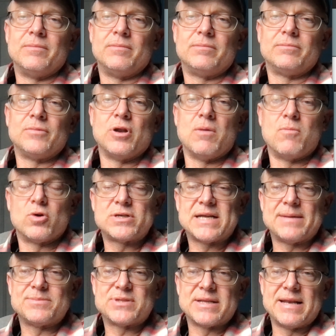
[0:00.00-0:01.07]
more
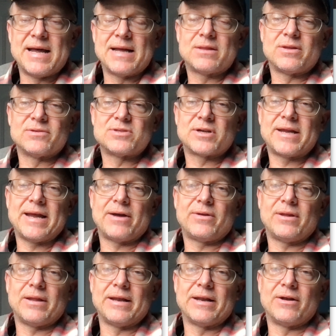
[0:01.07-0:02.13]
times than not, those are
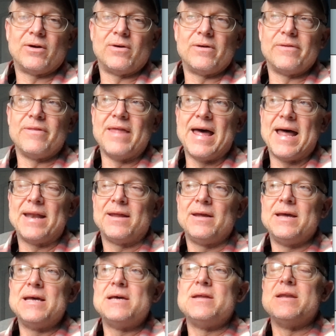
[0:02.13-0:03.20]
calculated on that
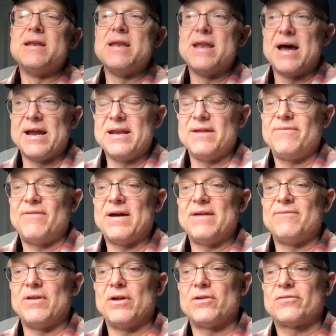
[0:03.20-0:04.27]

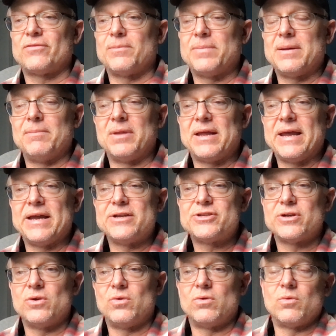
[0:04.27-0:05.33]
95 years from
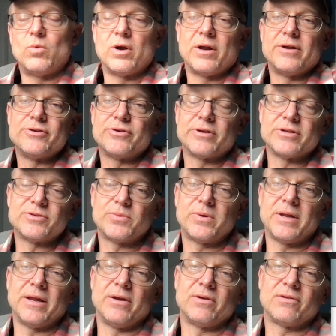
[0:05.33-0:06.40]
publication or
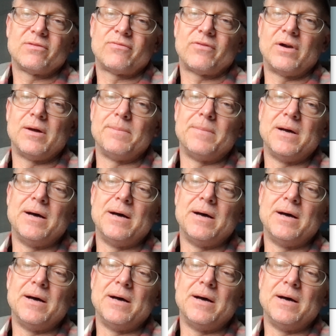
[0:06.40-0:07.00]
120 years from